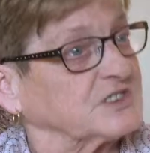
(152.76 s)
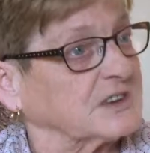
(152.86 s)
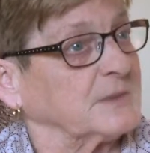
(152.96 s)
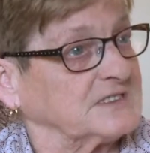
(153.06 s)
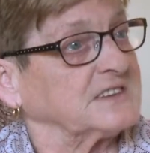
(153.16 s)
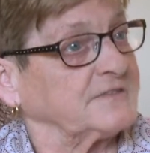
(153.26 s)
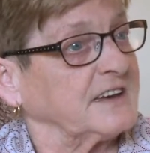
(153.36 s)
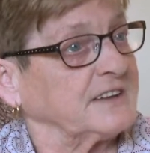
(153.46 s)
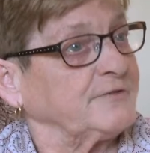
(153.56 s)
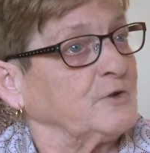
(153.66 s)
to come into
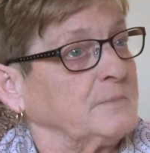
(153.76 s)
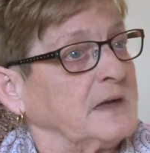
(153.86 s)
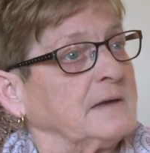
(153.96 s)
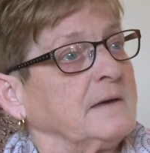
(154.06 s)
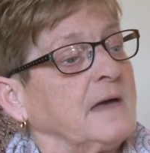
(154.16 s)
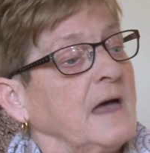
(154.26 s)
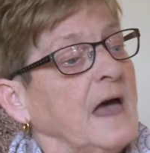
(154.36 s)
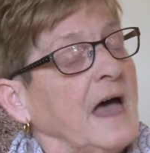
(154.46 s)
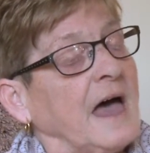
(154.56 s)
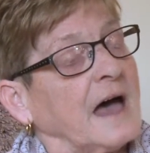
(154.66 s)
effect for me.
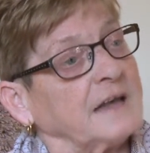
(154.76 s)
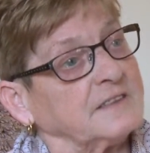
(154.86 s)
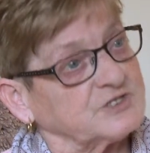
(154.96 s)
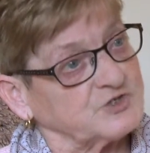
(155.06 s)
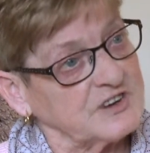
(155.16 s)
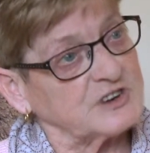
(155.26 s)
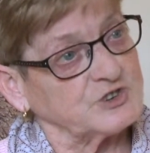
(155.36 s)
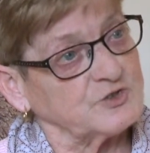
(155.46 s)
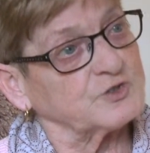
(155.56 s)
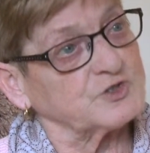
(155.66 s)
And it's
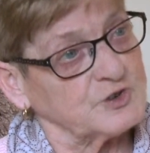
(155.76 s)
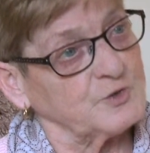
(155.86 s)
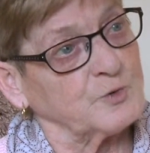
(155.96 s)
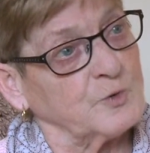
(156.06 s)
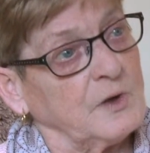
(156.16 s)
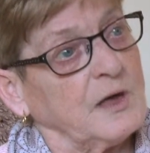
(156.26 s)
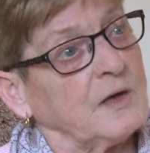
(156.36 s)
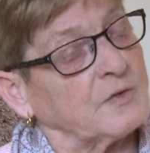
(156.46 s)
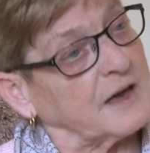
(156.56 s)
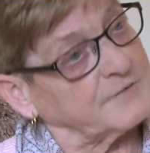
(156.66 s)
reassuring to know
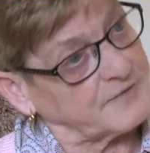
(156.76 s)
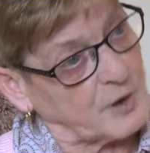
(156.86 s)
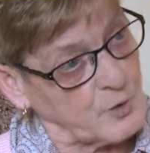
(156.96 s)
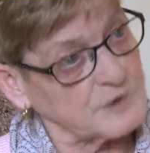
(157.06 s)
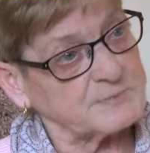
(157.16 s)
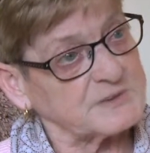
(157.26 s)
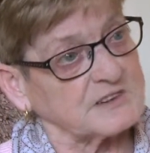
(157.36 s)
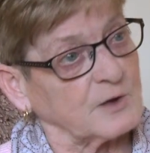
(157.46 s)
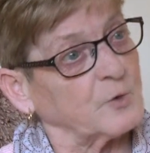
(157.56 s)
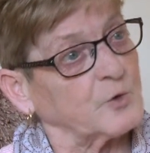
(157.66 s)
that if I have got
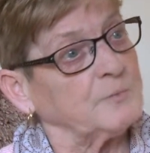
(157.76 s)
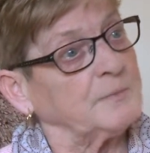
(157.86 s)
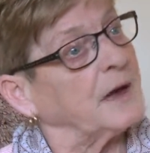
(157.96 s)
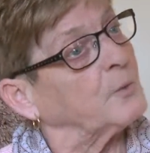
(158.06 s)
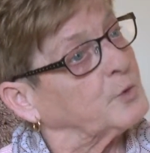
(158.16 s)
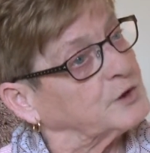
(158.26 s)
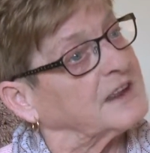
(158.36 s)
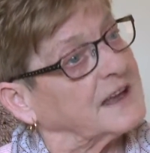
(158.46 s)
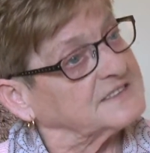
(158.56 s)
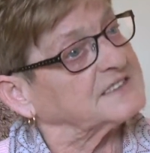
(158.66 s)
hospital at home, it
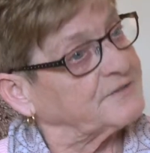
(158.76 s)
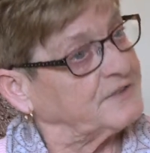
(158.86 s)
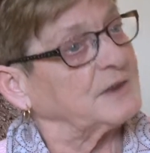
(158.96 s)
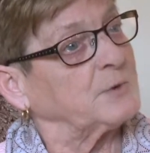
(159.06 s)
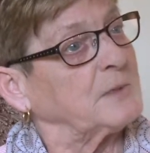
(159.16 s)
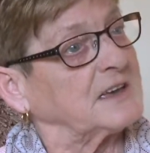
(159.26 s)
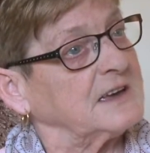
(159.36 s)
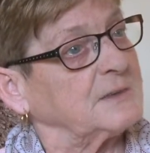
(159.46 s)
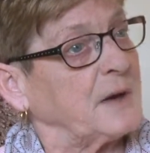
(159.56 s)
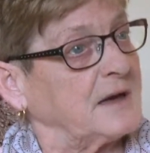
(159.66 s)
wouldn't interfere with my
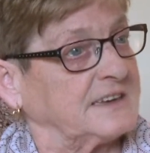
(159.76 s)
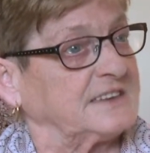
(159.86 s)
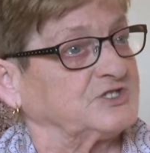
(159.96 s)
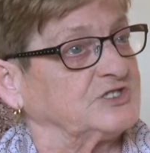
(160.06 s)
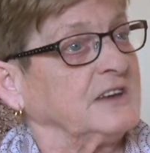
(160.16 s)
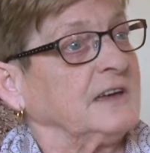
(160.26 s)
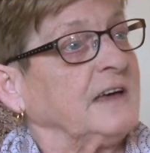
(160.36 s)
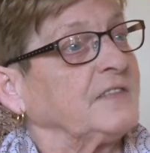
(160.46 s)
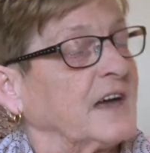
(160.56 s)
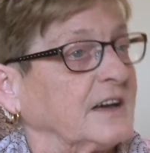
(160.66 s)
care package.
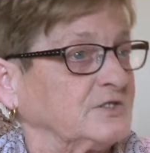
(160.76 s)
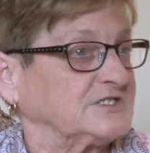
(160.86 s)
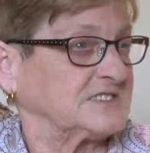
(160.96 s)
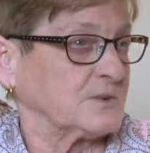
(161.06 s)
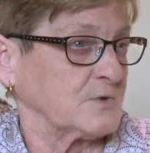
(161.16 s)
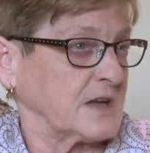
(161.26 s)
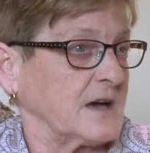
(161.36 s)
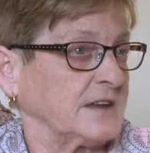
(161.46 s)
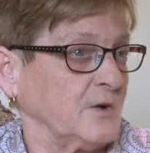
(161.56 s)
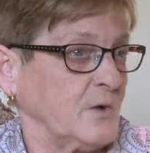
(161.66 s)
That could still
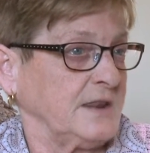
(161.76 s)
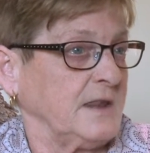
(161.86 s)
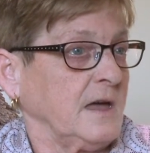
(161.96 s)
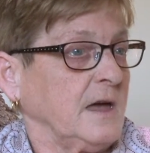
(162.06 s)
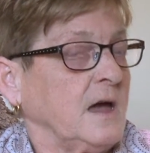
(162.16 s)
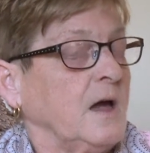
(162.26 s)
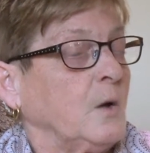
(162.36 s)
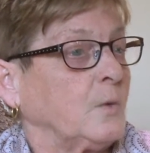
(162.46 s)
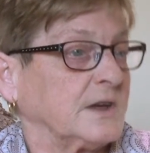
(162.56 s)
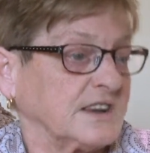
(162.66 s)
carry on.
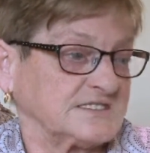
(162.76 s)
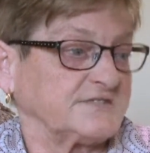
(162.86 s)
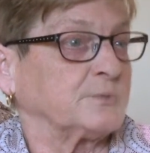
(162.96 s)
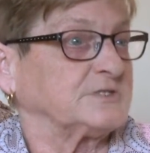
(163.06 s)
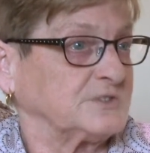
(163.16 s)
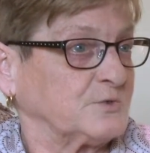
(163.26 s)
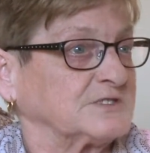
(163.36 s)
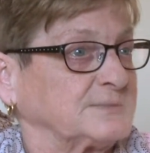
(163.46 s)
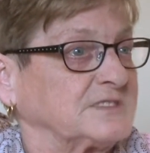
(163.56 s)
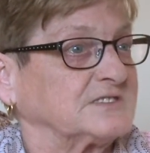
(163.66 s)
Whereas if I was in
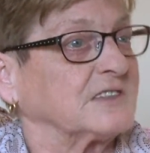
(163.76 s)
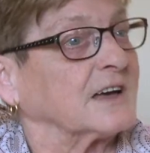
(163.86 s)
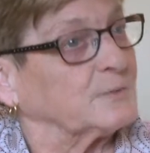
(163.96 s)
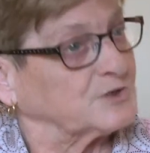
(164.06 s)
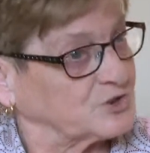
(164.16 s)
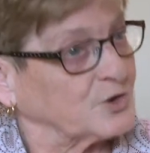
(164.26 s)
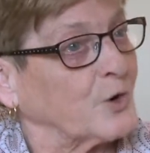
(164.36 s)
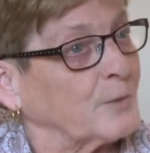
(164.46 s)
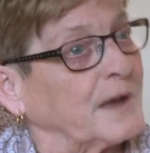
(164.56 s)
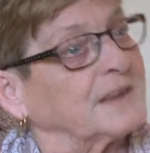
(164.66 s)
hospital, it would
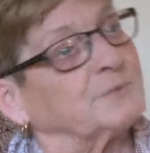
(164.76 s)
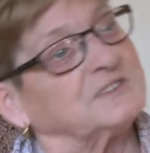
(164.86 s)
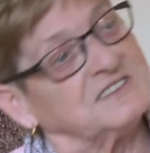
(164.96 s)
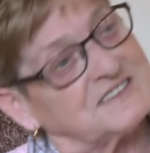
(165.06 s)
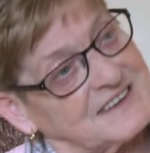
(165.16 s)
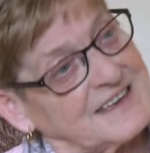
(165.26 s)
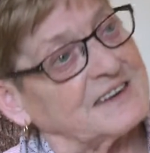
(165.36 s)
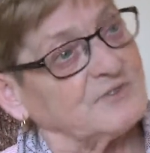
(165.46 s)
stop and I would need to get